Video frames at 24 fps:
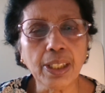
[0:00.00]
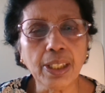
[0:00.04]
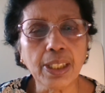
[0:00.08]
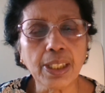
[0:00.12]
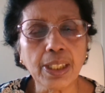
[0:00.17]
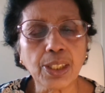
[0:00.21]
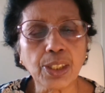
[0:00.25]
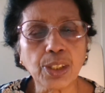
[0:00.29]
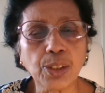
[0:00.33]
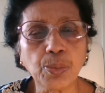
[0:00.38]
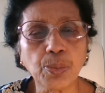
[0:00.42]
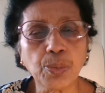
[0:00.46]

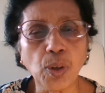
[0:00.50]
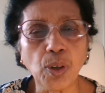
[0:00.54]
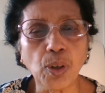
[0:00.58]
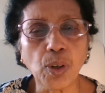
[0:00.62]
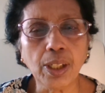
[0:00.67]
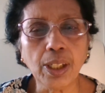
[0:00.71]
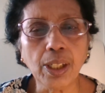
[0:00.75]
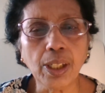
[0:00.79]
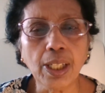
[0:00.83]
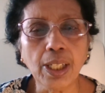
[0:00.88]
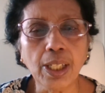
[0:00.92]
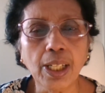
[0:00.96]

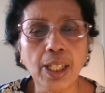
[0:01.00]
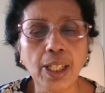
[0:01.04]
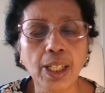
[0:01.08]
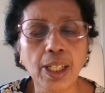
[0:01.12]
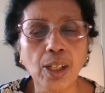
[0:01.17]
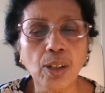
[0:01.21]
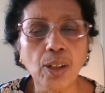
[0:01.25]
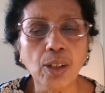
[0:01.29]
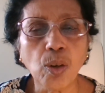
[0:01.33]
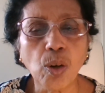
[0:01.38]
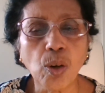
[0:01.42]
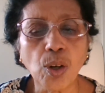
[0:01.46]
small
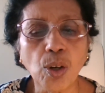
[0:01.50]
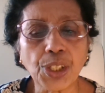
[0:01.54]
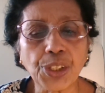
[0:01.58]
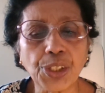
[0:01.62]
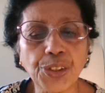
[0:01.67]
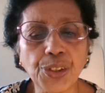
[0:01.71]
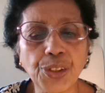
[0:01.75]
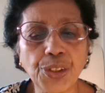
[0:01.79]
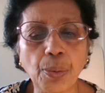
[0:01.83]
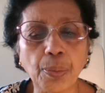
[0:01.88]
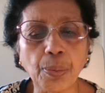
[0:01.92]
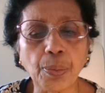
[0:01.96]
corner
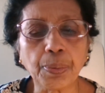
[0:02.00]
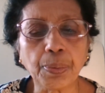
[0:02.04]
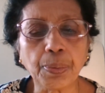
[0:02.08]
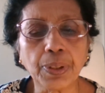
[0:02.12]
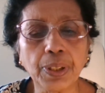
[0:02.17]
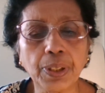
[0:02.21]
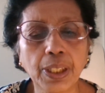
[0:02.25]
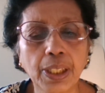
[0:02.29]
shop.